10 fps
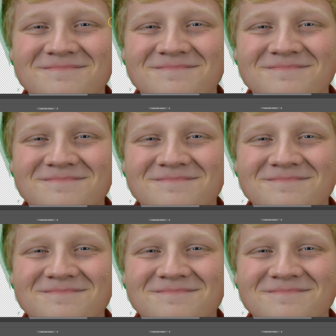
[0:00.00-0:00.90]

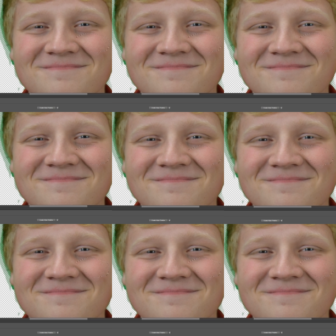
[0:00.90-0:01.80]

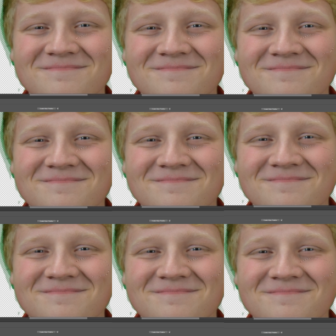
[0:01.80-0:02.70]

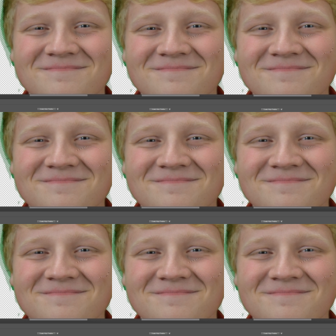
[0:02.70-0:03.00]
Nothing is said.